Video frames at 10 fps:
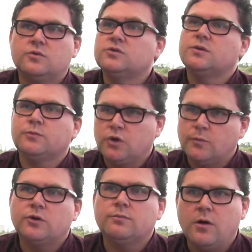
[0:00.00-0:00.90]
autosomal
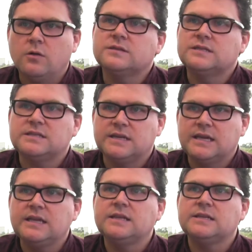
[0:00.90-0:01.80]
dominant polycystic
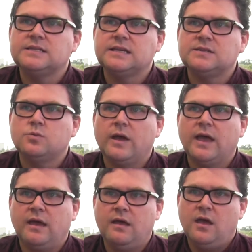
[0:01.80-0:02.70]
kidney disease,
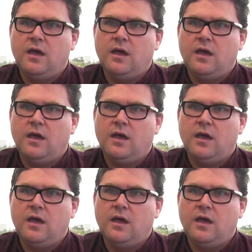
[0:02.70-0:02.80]
where